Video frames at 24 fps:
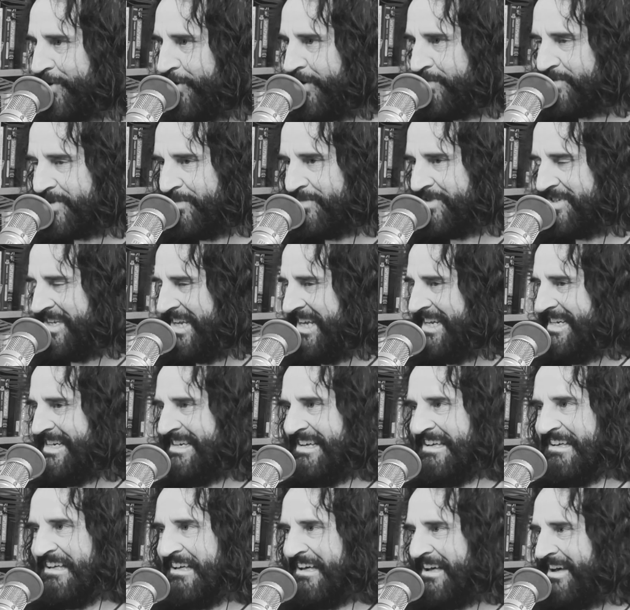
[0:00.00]
groups. I'm just like,
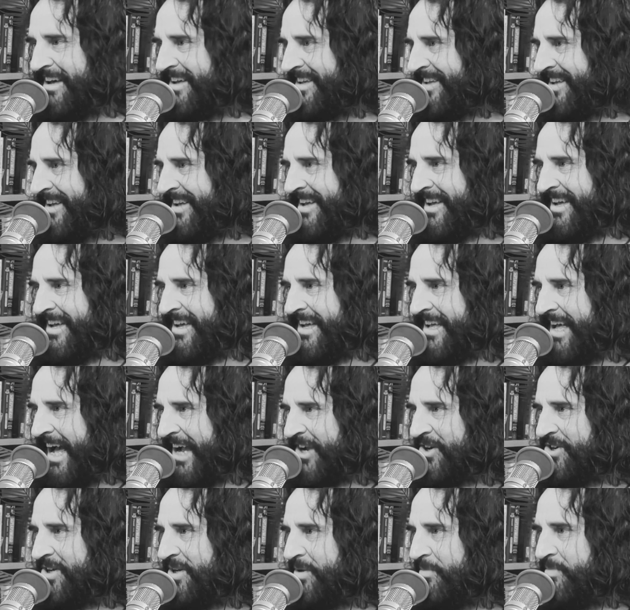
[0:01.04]
ah, I
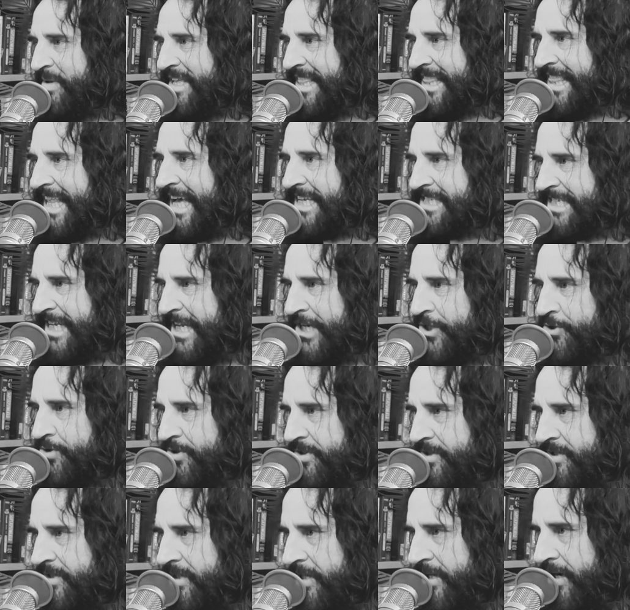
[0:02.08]
couldn't be less
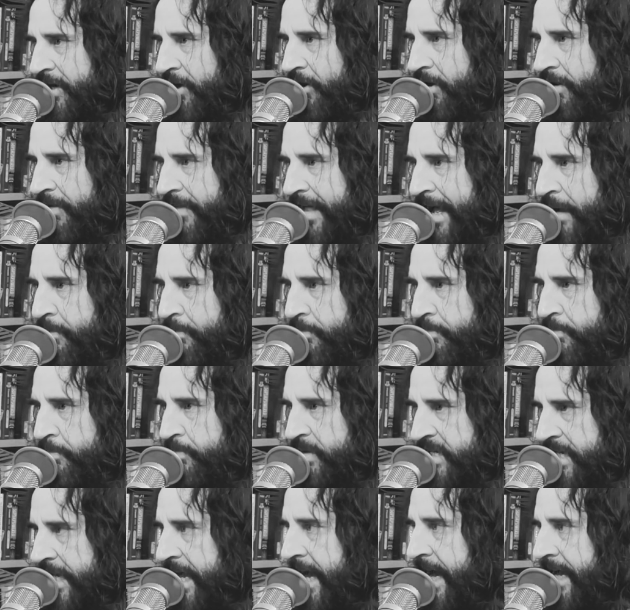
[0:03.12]
interested in all that
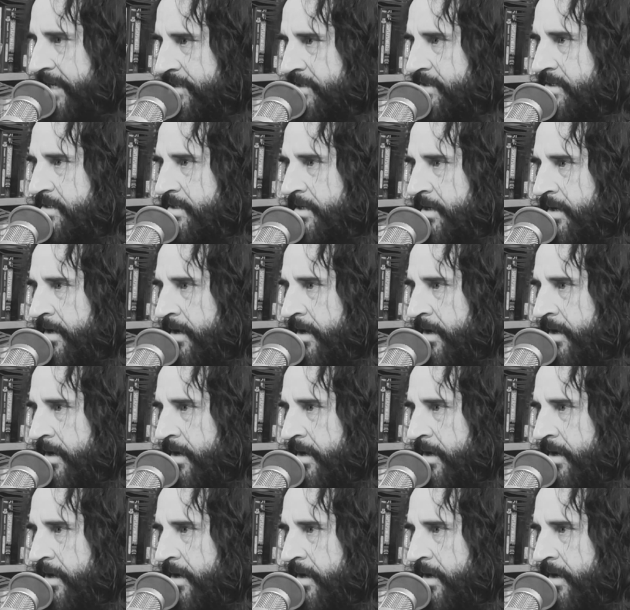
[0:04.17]
B S